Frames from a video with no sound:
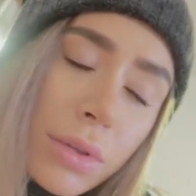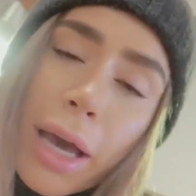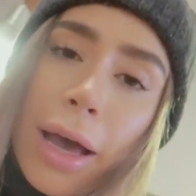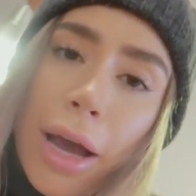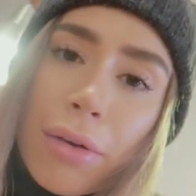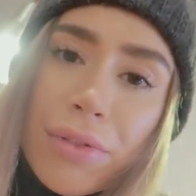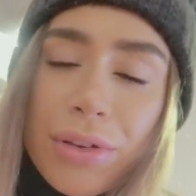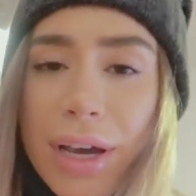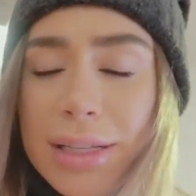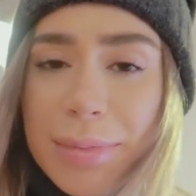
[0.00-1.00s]
Yeah, how have
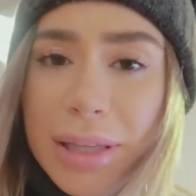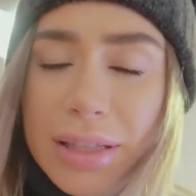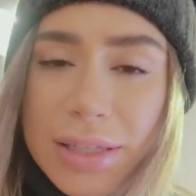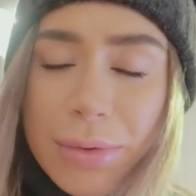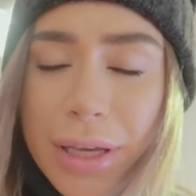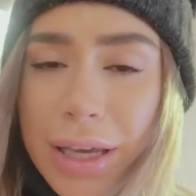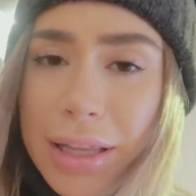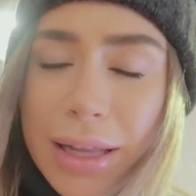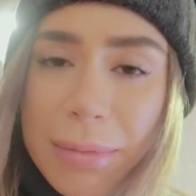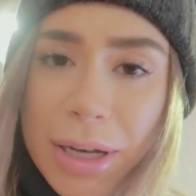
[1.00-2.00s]
you guys been this
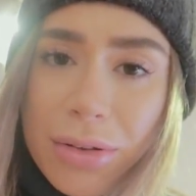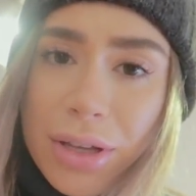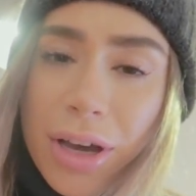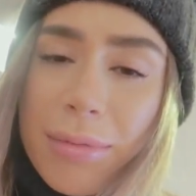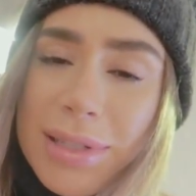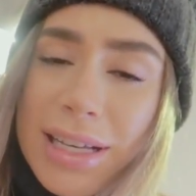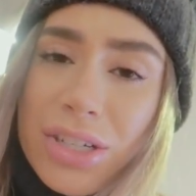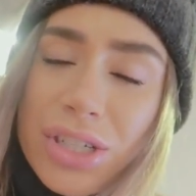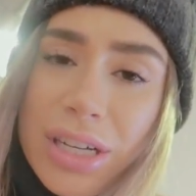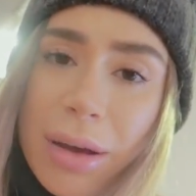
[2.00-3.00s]
week? Let me know in the comment
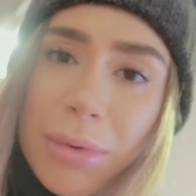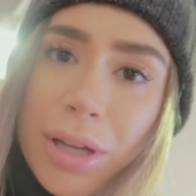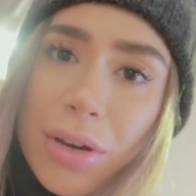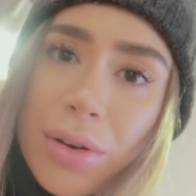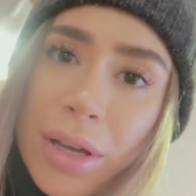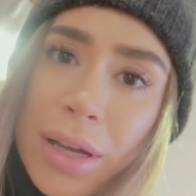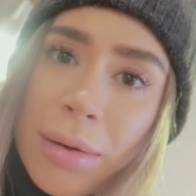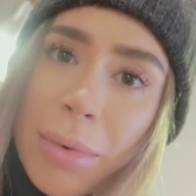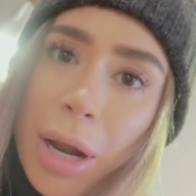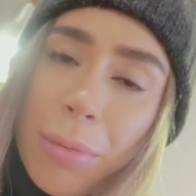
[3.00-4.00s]
section down below.
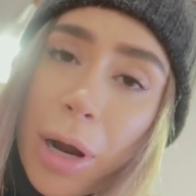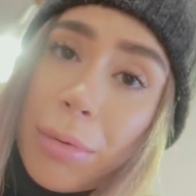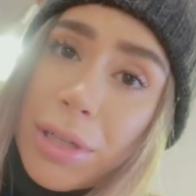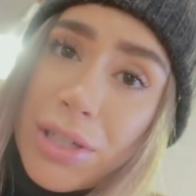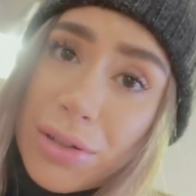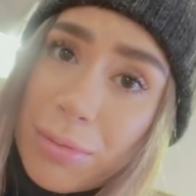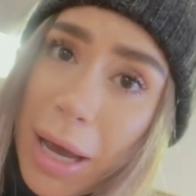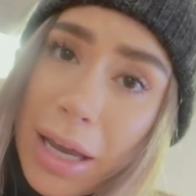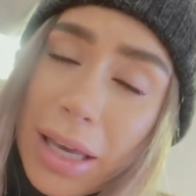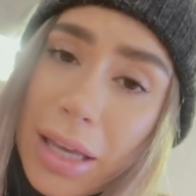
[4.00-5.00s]
But I'll probably tune
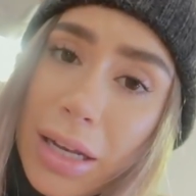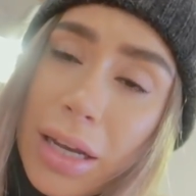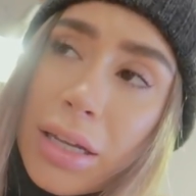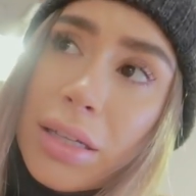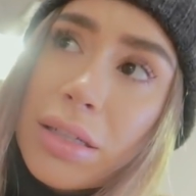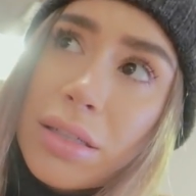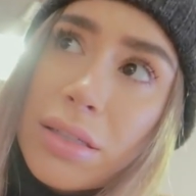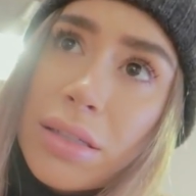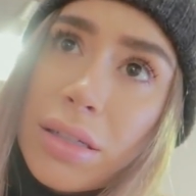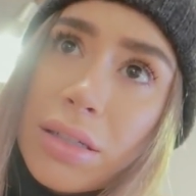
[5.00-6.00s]
back in
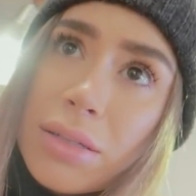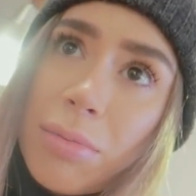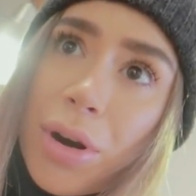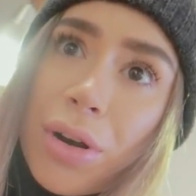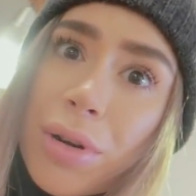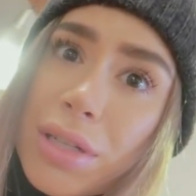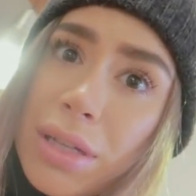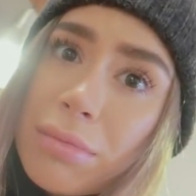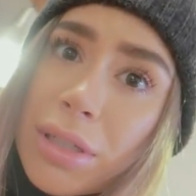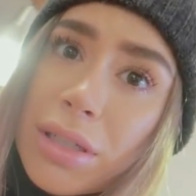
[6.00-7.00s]
like tomorrow or
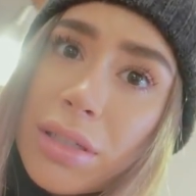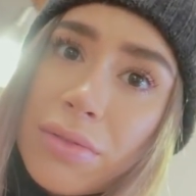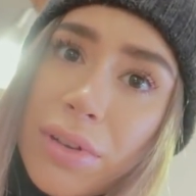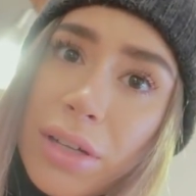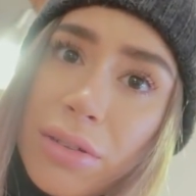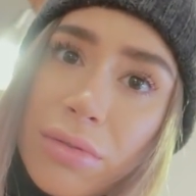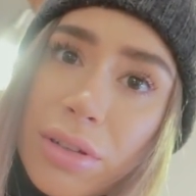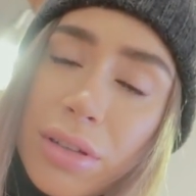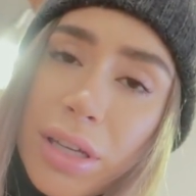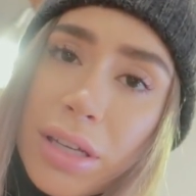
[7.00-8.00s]
something if I don't
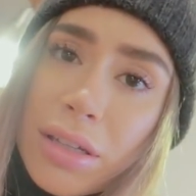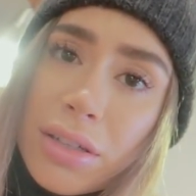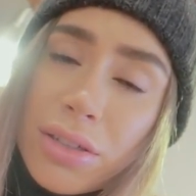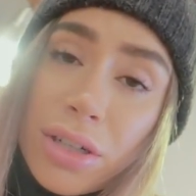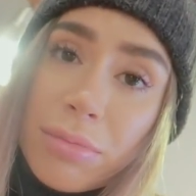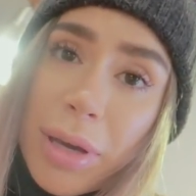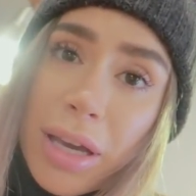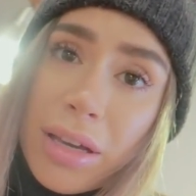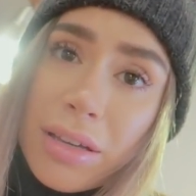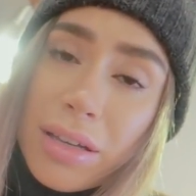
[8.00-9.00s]
look like a dirt
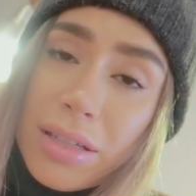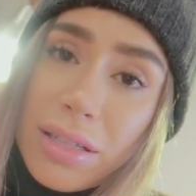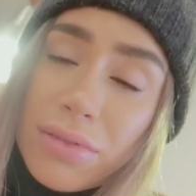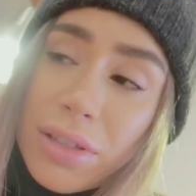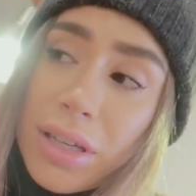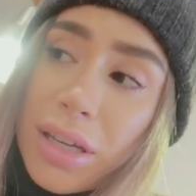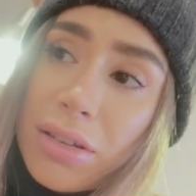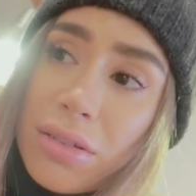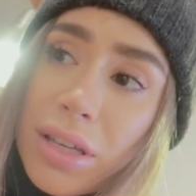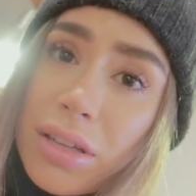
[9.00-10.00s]
bag, because I feel like I
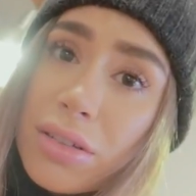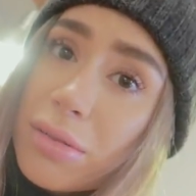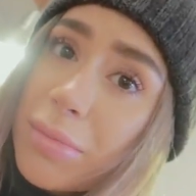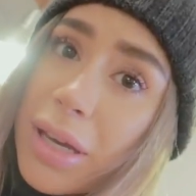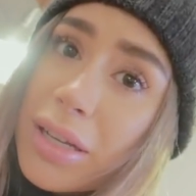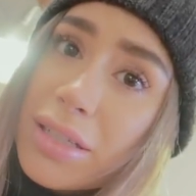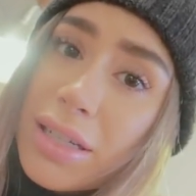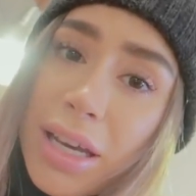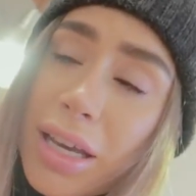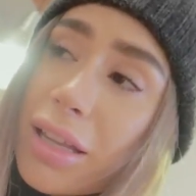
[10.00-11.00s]
look like a dirt bag
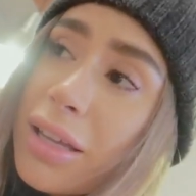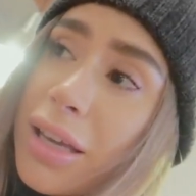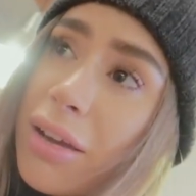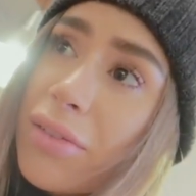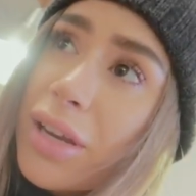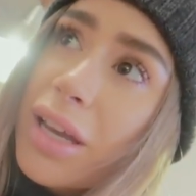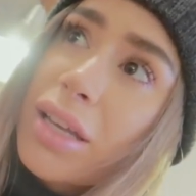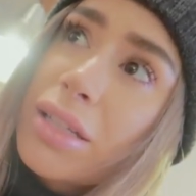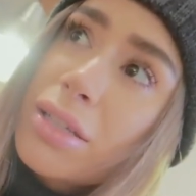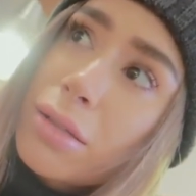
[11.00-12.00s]
today, like every
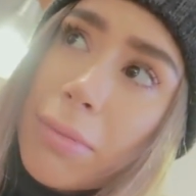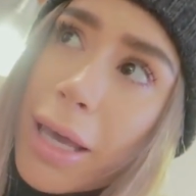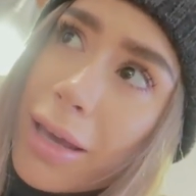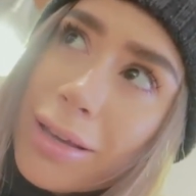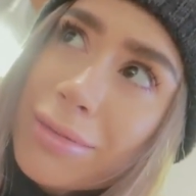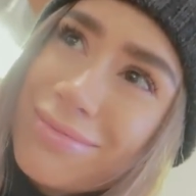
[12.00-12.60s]
day, dirt bag.